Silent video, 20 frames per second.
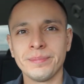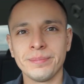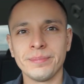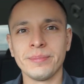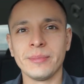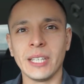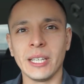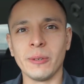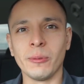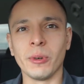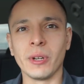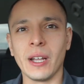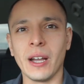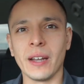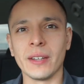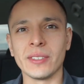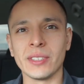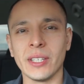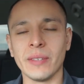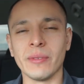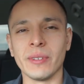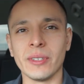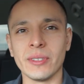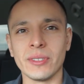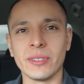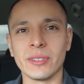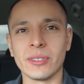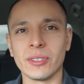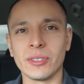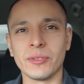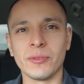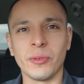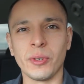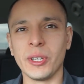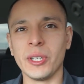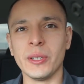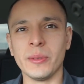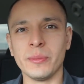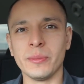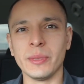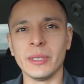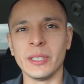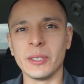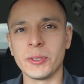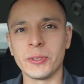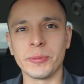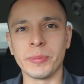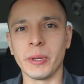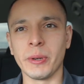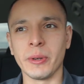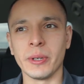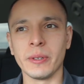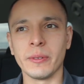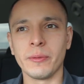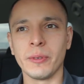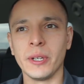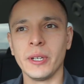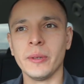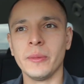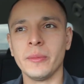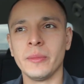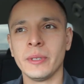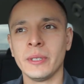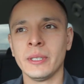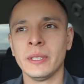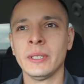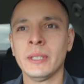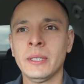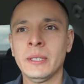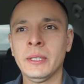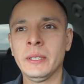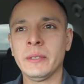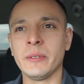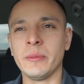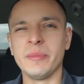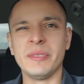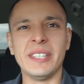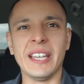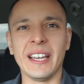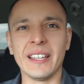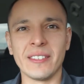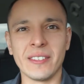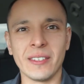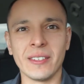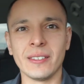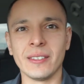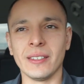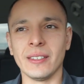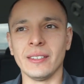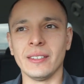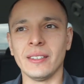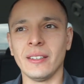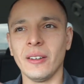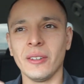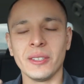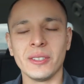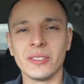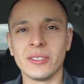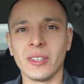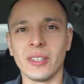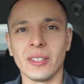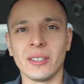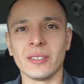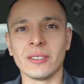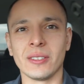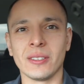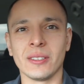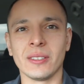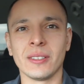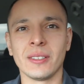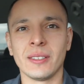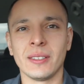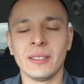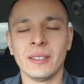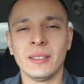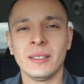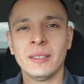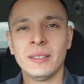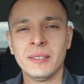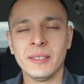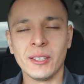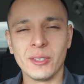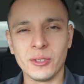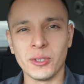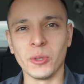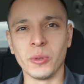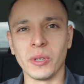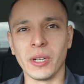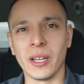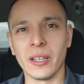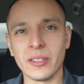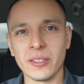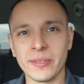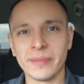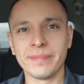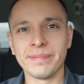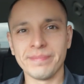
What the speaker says: take what God has given us, and just freedom in the spirit, freedom from debt and all these things, and let's do it, guys.